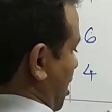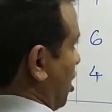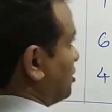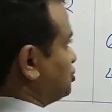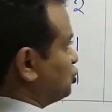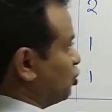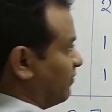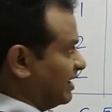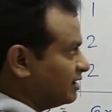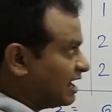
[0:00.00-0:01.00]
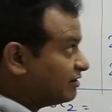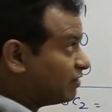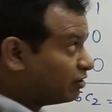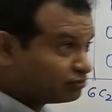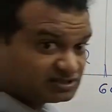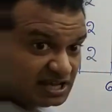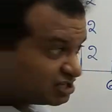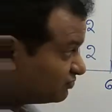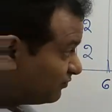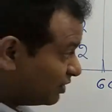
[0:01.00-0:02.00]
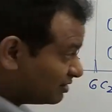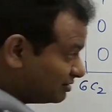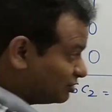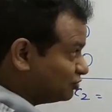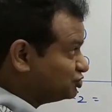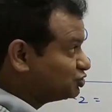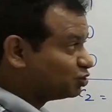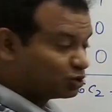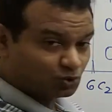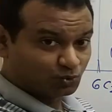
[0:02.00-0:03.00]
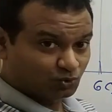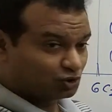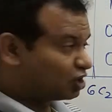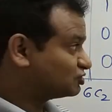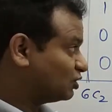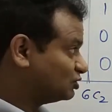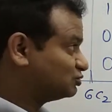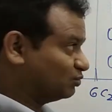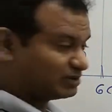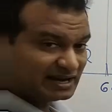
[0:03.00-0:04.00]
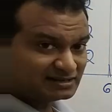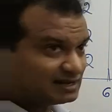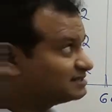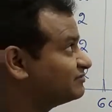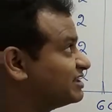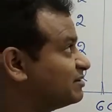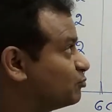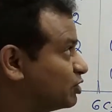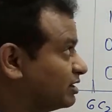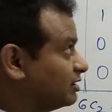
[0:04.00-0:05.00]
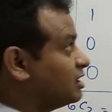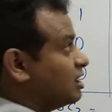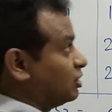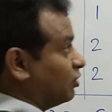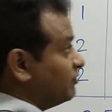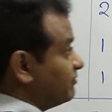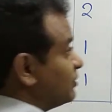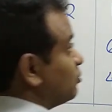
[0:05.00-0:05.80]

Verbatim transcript: 0-1 and you have to search for 0-2 loss also, right? That is very important. Now if you